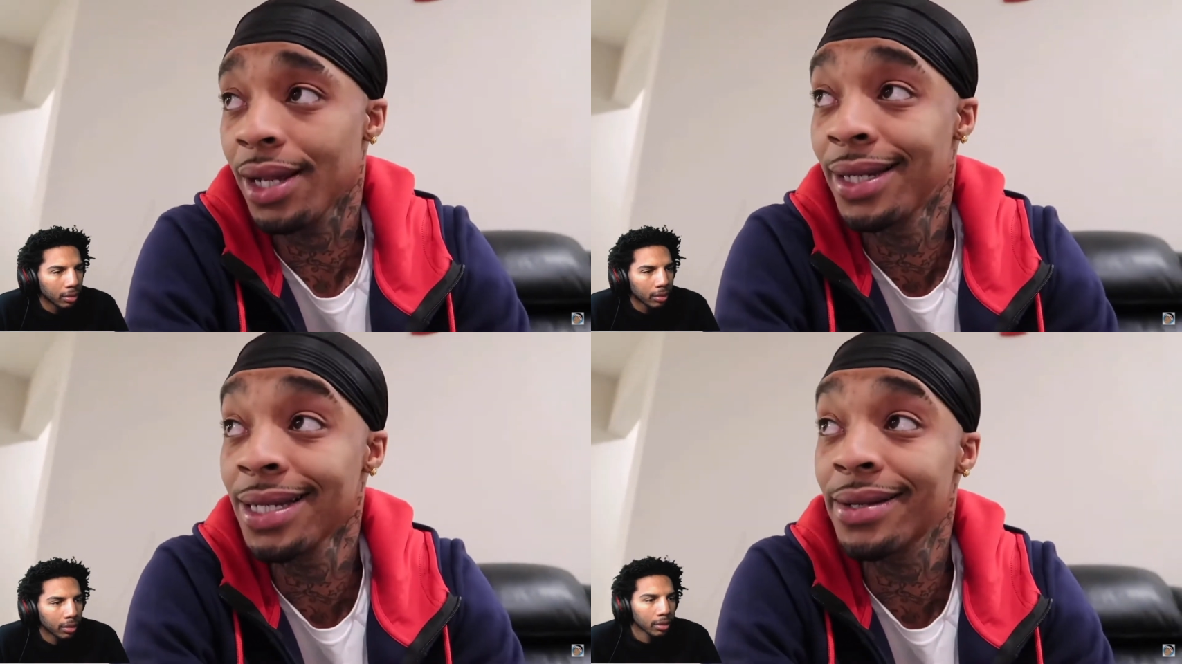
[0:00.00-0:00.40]

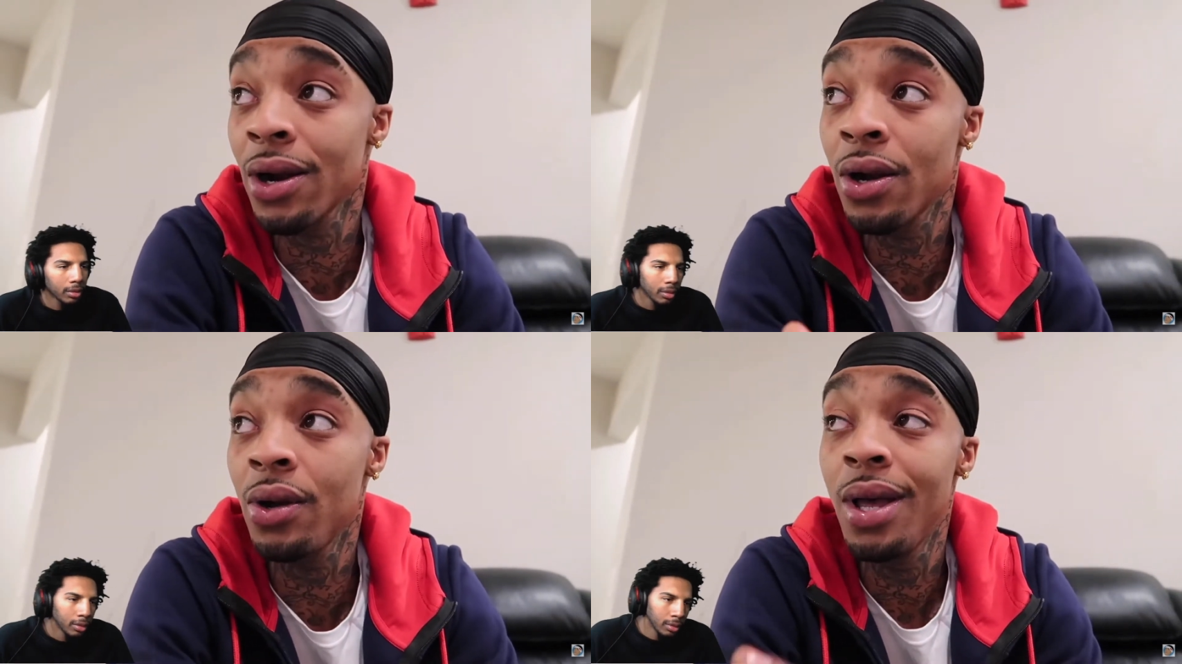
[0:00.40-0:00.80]
Speaker 1: This
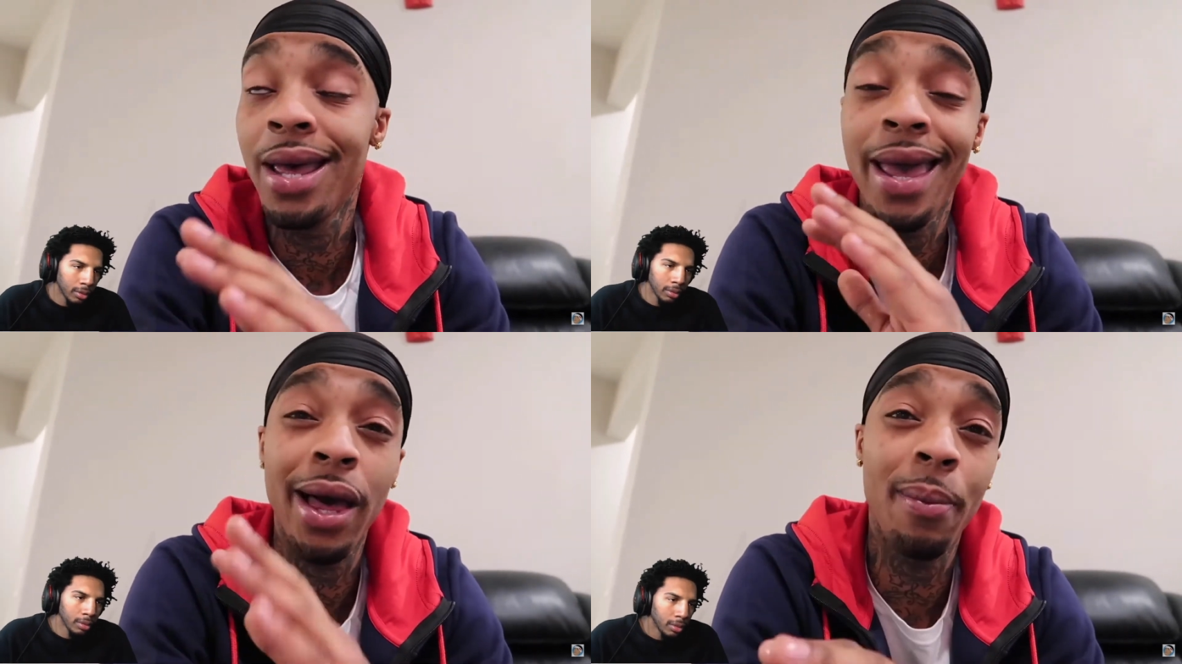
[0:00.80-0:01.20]
girl
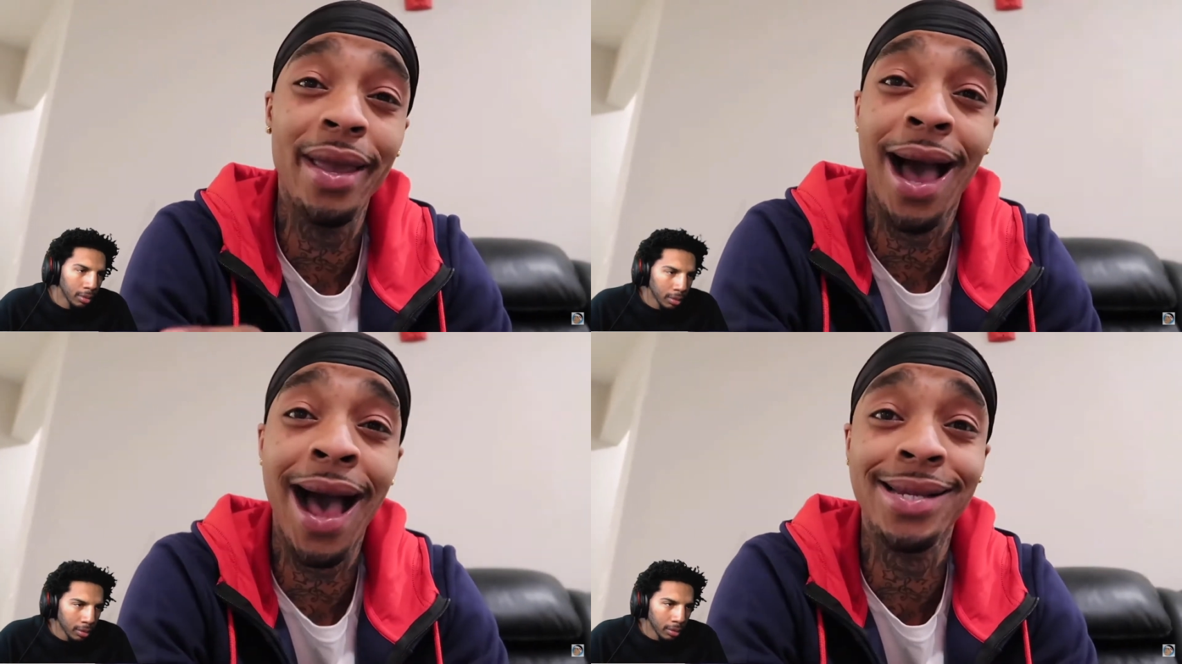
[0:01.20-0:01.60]
held me
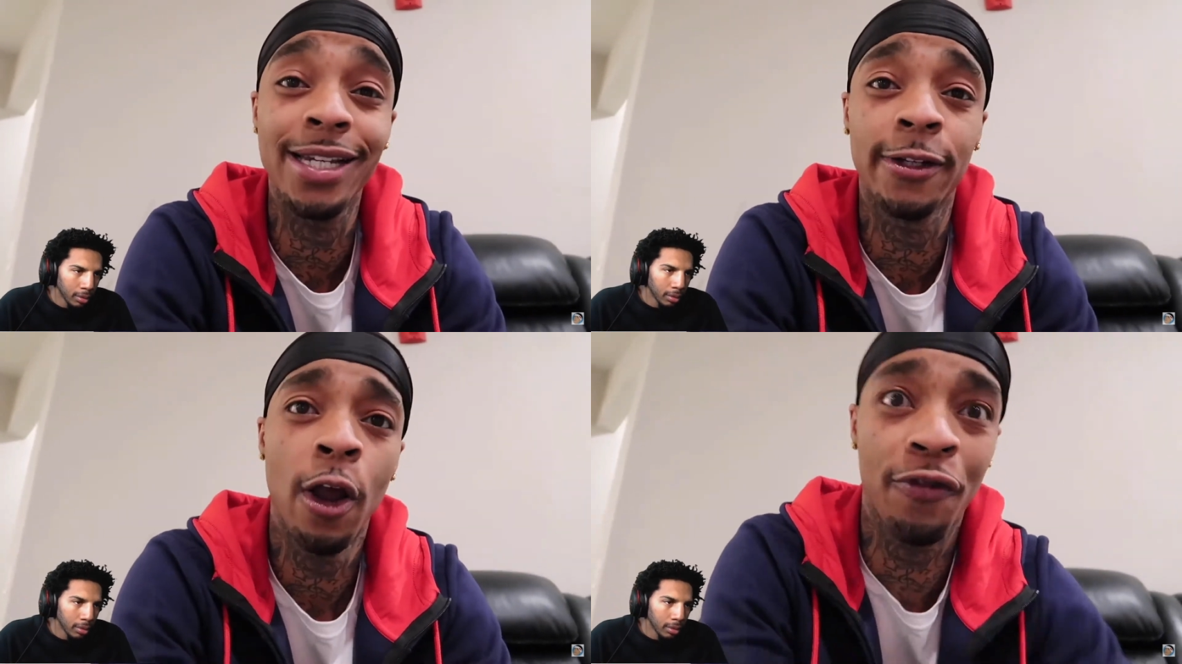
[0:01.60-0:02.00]

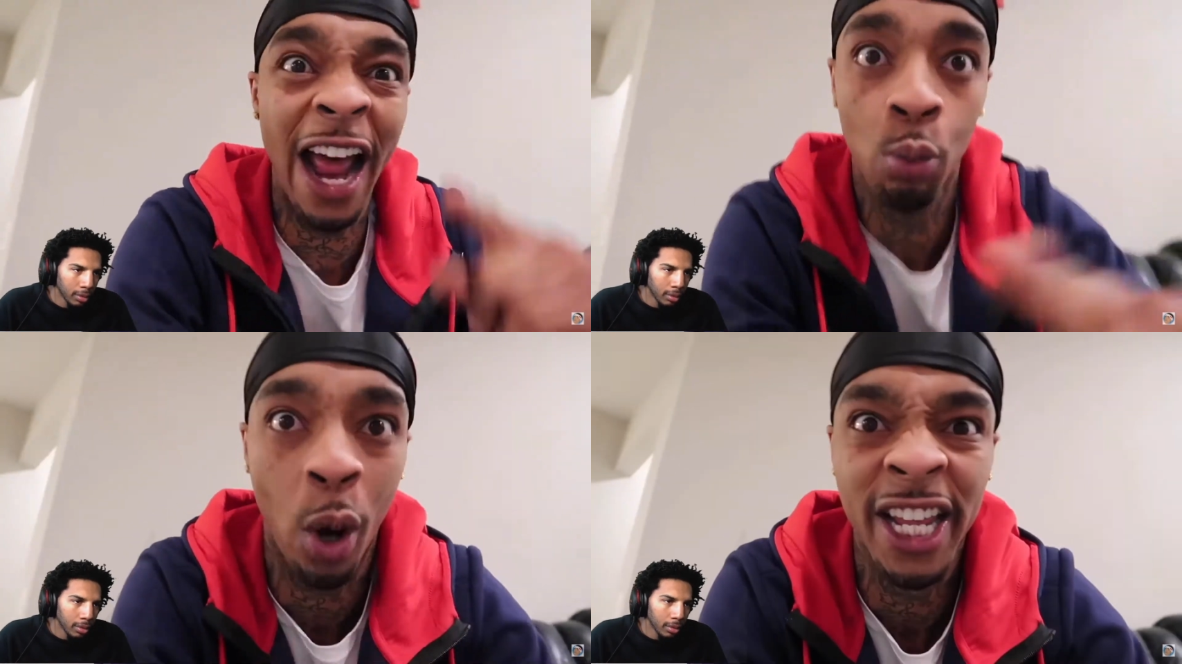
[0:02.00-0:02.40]
hostage for
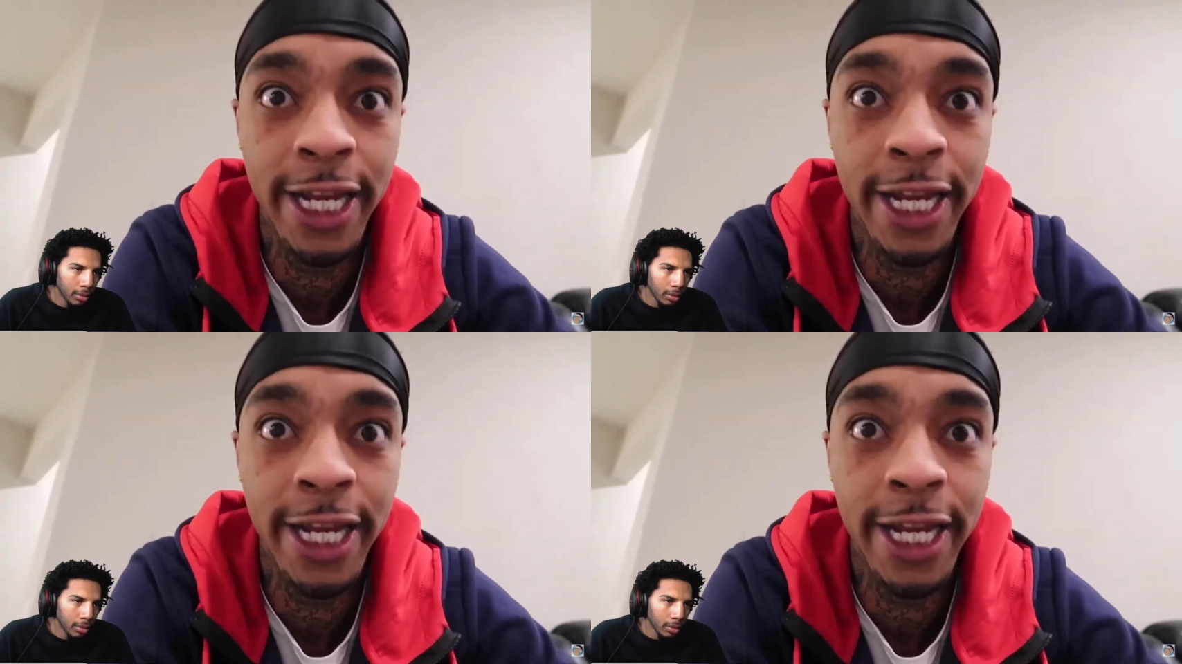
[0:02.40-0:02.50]
not one,